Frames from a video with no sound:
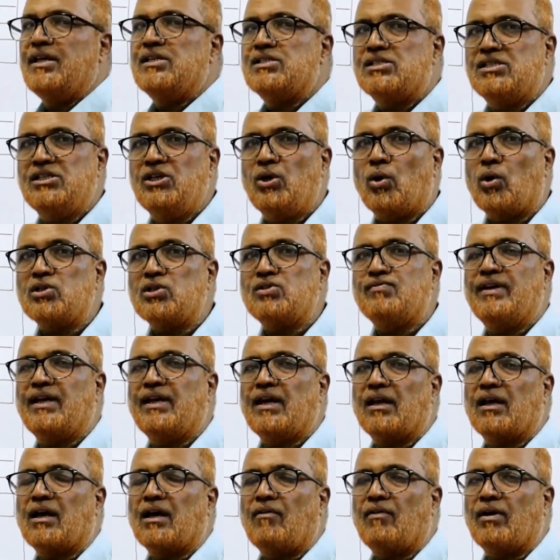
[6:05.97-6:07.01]
many zeros we
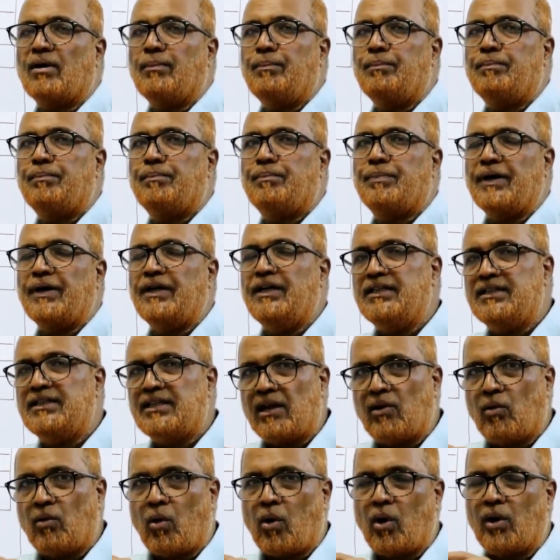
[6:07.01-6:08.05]
can cover up
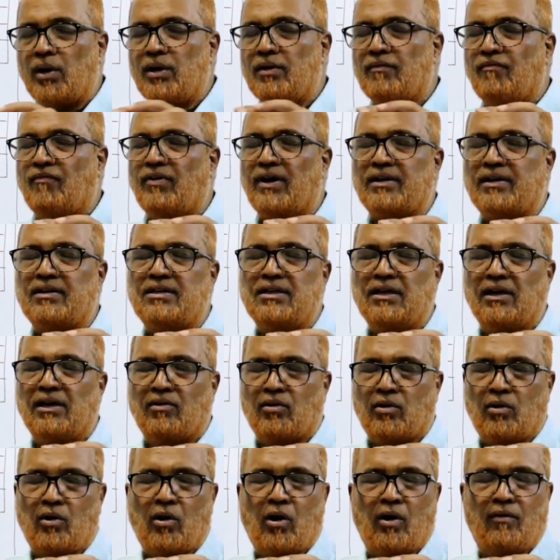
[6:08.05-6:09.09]
either
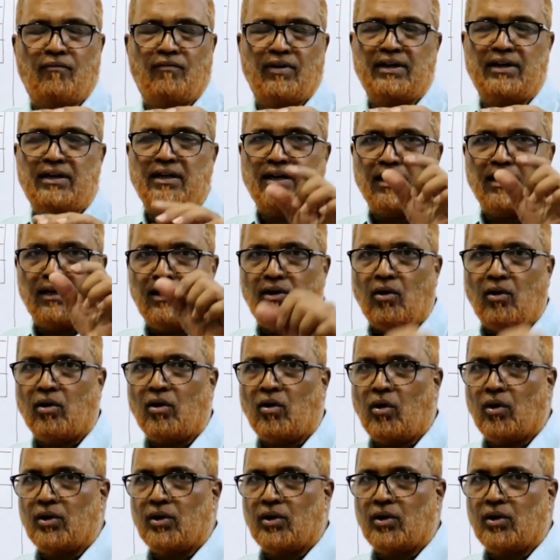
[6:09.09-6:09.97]
vertically or